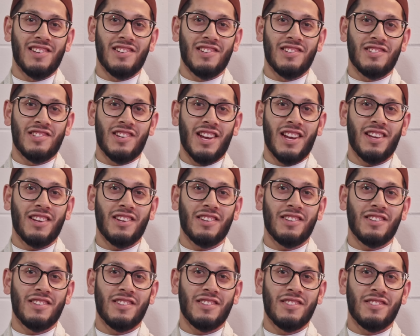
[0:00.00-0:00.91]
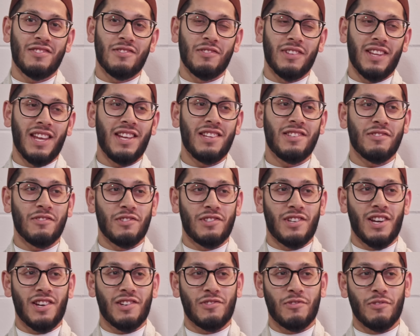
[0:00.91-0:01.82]
Sheikh Sudais or
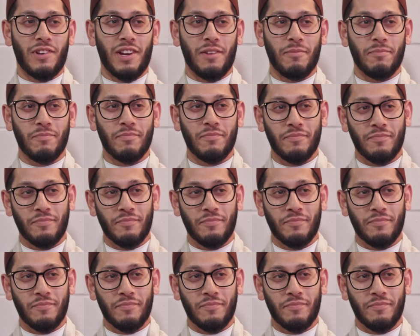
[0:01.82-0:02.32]
Sheikh Shuraim?